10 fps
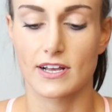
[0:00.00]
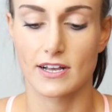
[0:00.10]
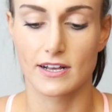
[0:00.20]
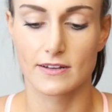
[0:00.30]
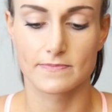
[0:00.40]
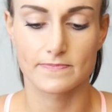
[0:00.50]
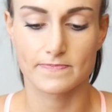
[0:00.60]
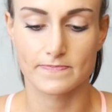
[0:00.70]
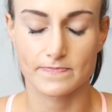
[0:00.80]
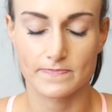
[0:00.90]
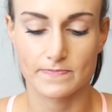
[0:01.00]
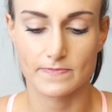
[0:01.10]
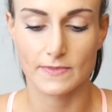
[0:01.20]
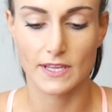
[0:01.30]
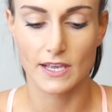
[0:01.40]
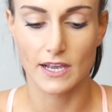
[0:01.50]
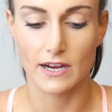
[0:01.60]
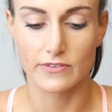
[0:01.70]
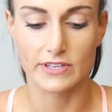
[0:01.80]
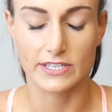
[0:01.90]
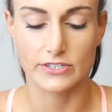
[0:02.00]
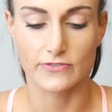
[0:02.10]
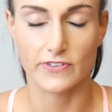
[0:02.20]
I really do